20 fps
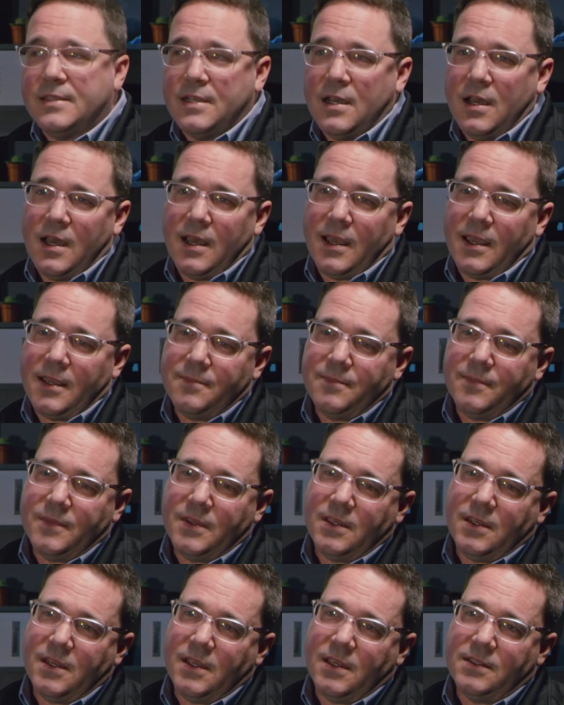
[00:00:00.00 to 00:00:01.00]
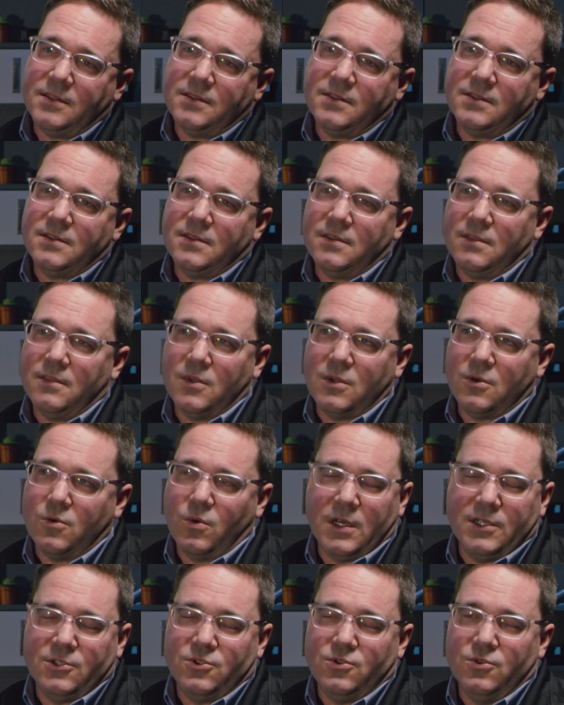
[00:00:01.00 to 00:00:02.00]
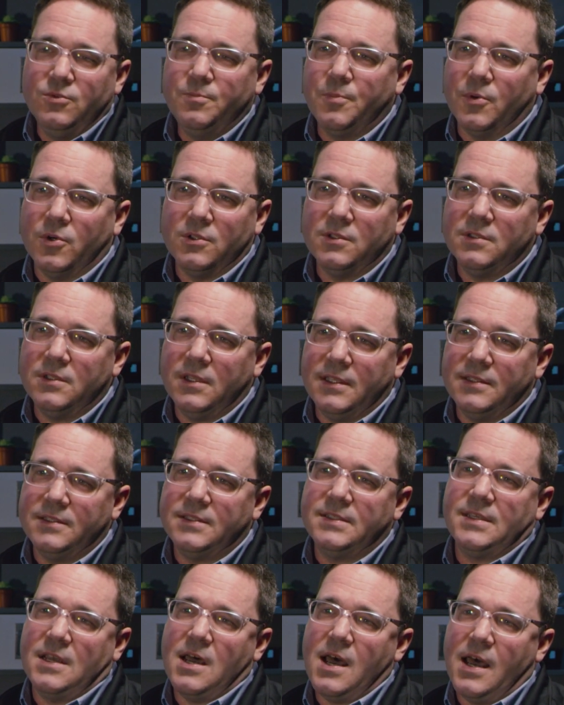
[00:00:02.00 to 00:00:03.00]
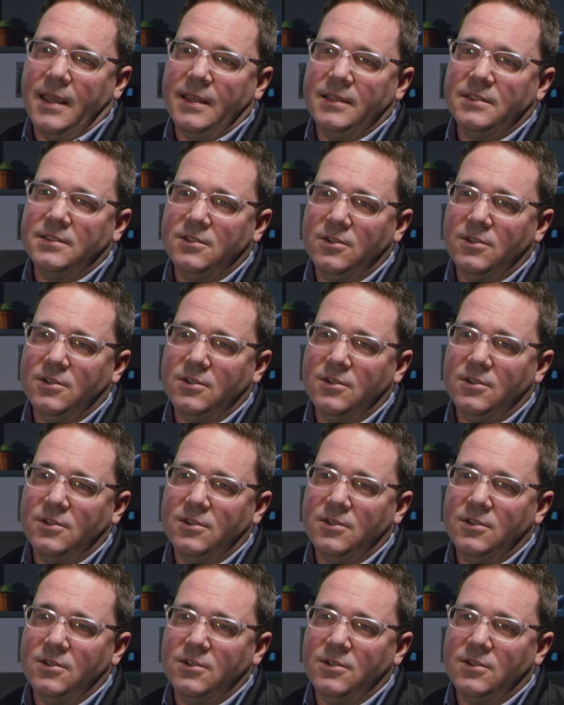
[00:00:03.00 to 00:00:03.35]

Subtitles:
time it has quadrupled in size.